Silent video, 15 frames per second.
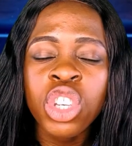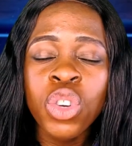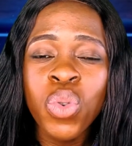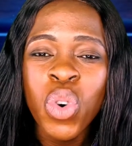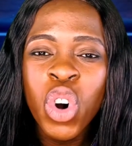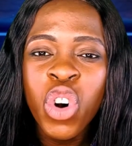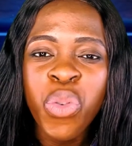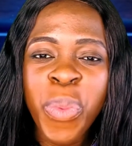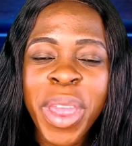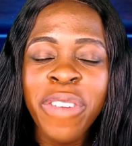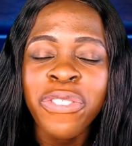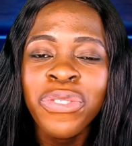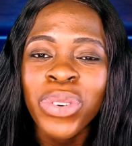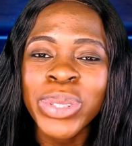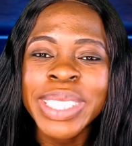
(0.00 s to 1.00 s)
you crave
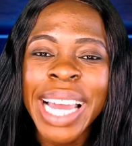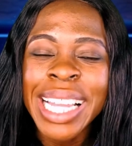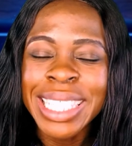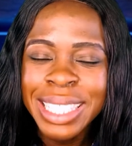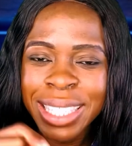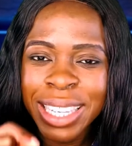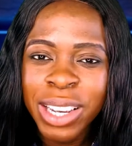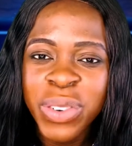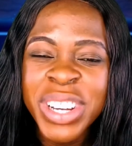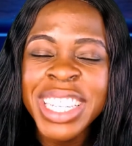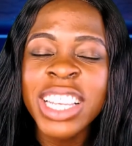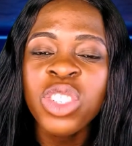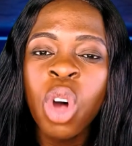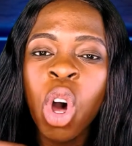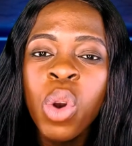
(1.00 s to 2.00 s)
for that cigarette
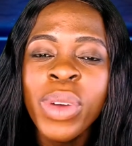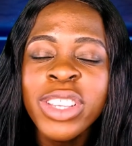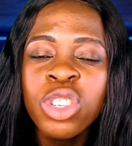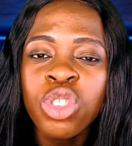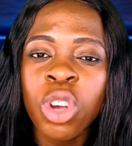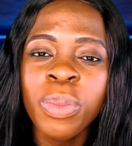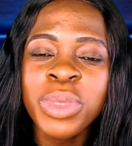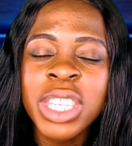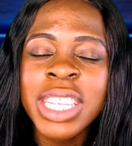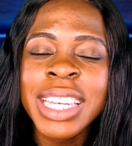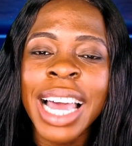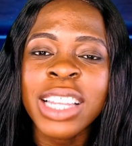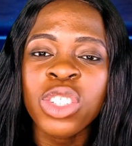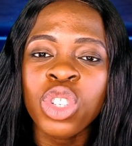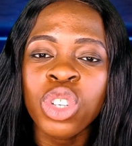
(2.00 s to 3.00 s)
there's always something
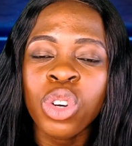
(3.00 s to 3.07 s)
that